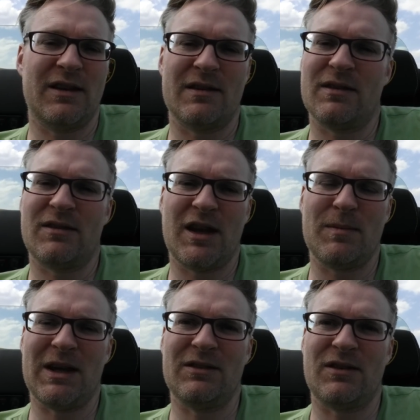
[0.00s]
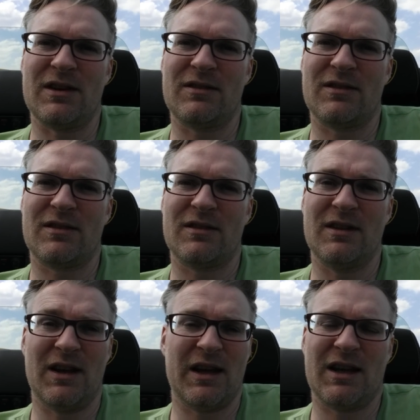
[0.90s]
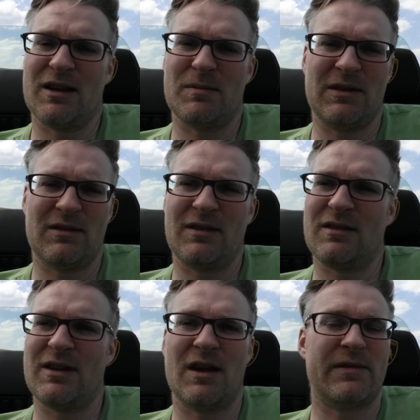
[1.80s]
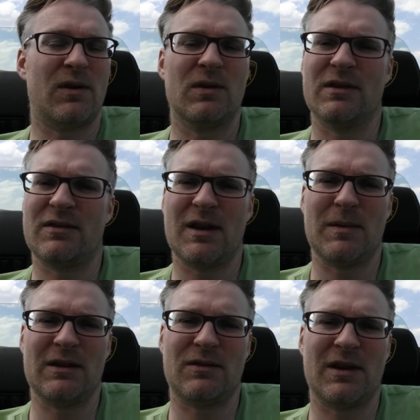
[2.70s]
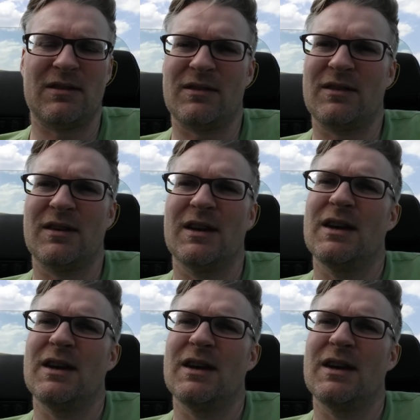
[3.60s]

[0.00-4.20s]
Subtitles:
They have the same interests, like in a business. They have all the same interests.